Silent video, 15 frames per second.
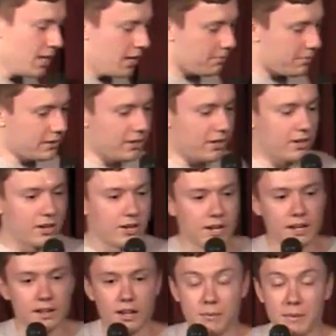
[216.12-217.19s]
But no,
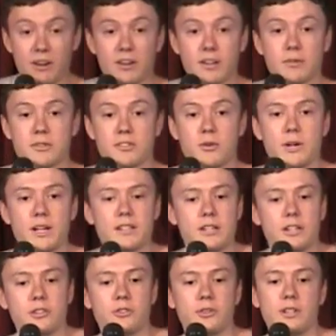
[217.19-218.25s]
yeah, America was a great
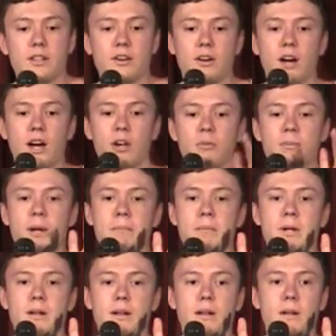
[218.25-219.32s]
country though. I
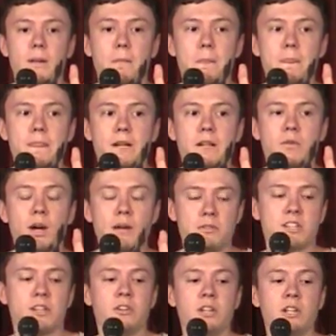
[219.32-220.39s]
remember I
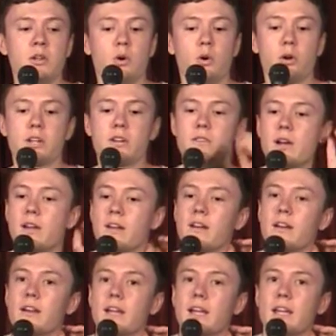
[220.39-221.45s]
was in New York later,
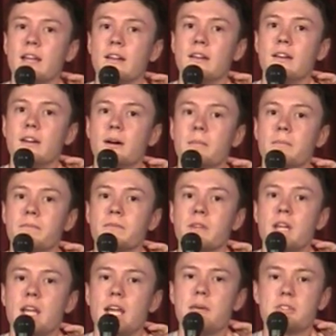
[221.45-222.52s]
and
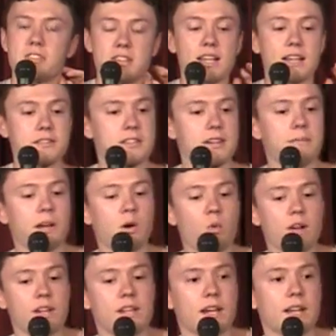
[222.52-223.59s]
it was Thanksgiving
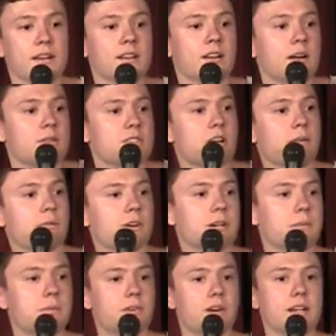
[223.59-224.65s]
weekend, and I was over
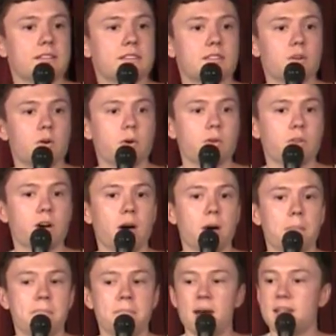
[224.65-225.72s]
at a place called
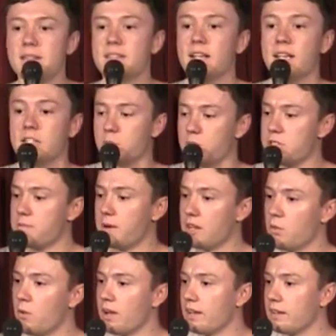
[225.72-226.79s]
Macy's, which by
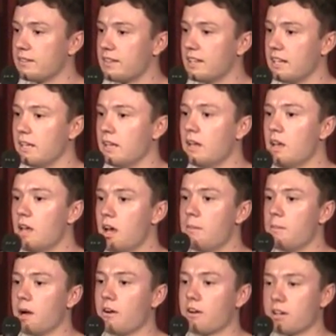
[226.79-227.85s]
the way is the
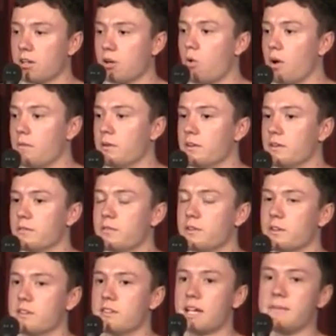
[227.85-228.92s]
American equivalent
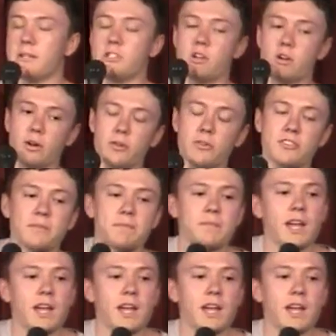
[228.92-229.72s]
for David Jones.